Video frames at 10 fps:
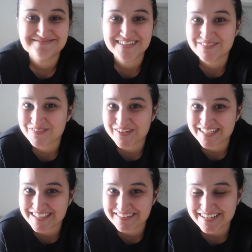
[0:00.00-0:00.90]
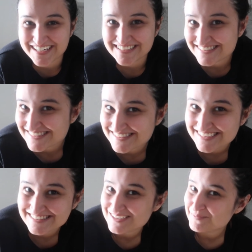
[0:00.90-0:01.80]
Good morning, you guys.
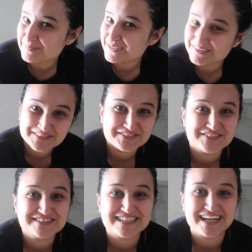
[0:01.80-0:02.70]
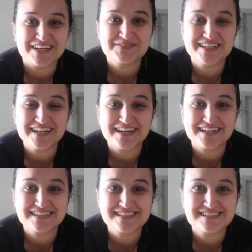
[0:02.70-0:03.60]
It's a beautiful day
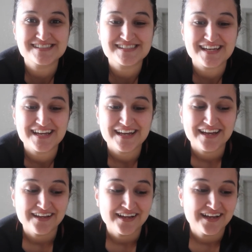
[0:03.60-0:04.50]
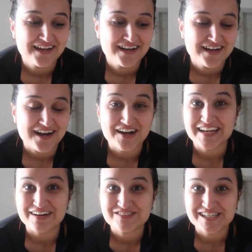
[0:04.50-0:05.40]
because our
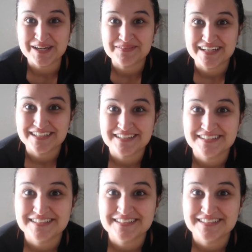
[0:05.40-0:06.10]
couch came in.